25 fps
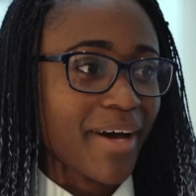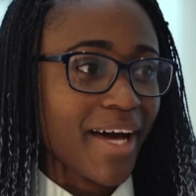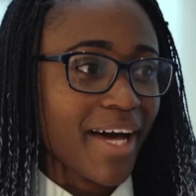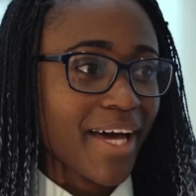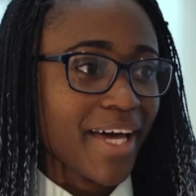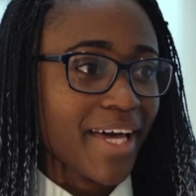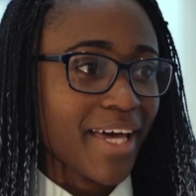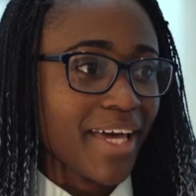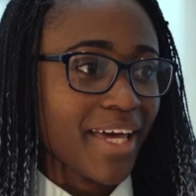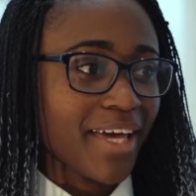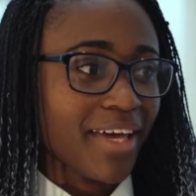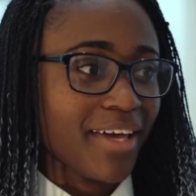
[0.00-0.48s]

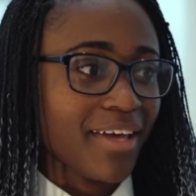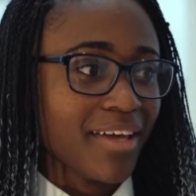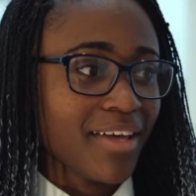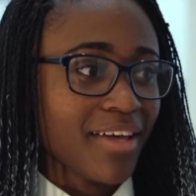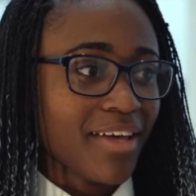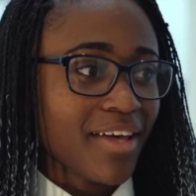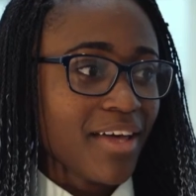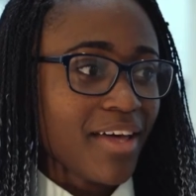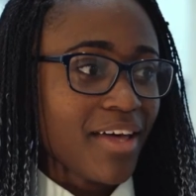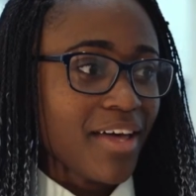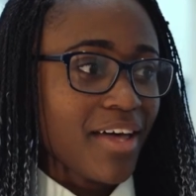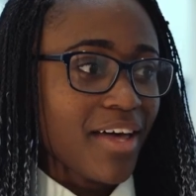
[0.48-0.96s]
by
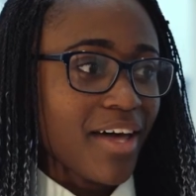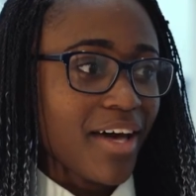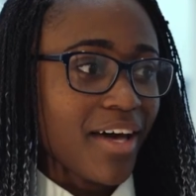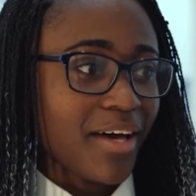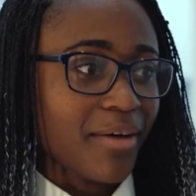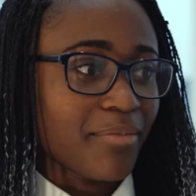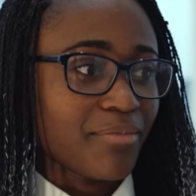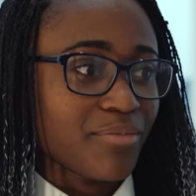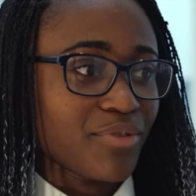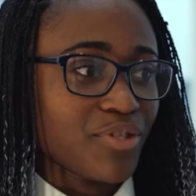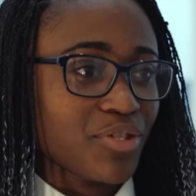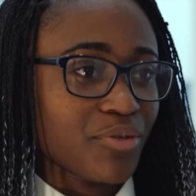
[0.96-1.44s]

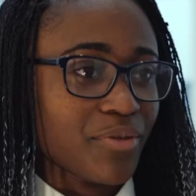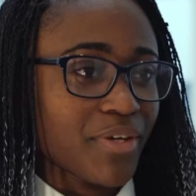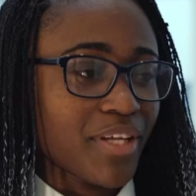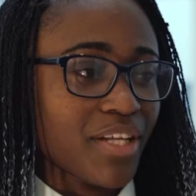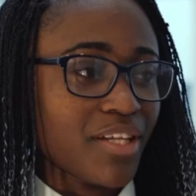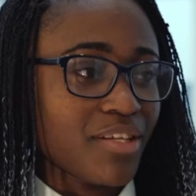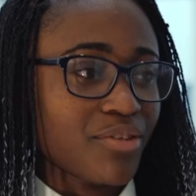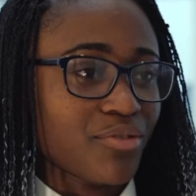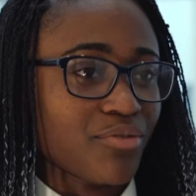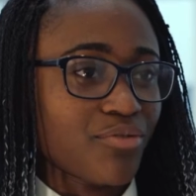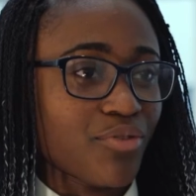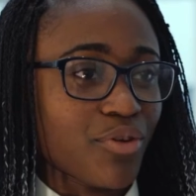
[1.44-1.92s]

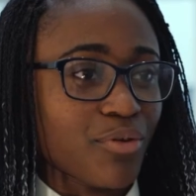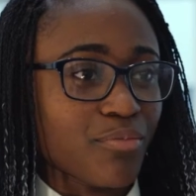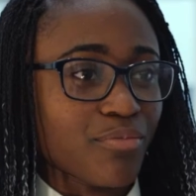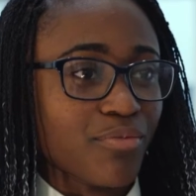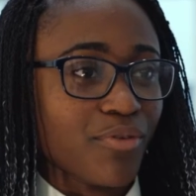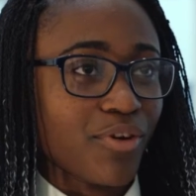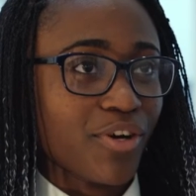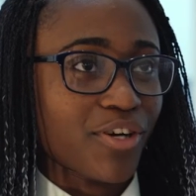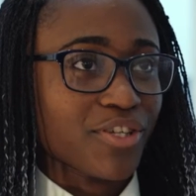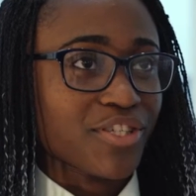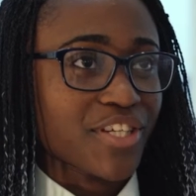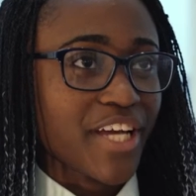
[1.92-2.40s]
doing group
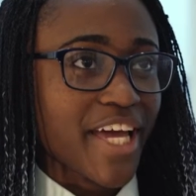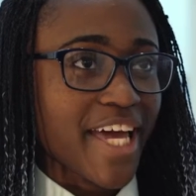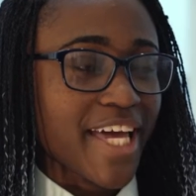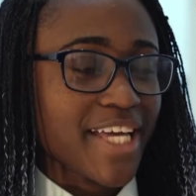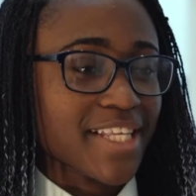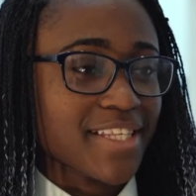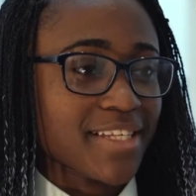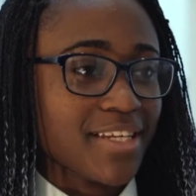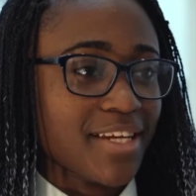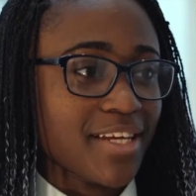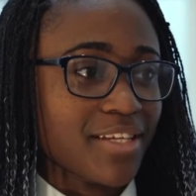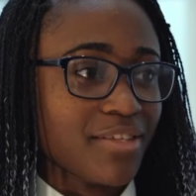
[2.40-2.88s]

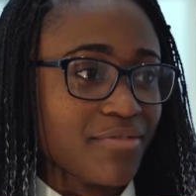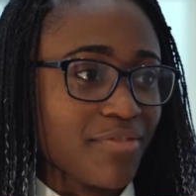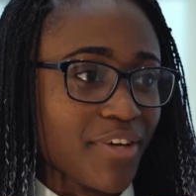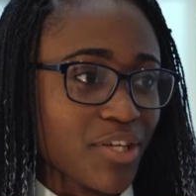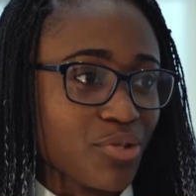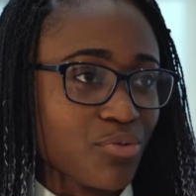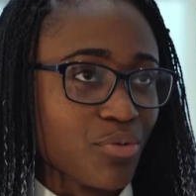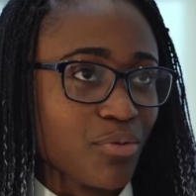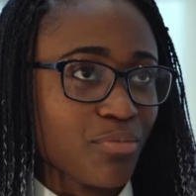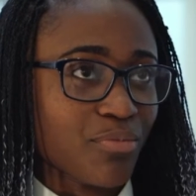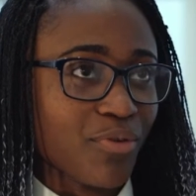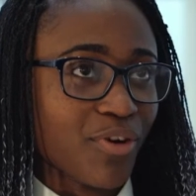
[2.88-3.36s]
projects and individual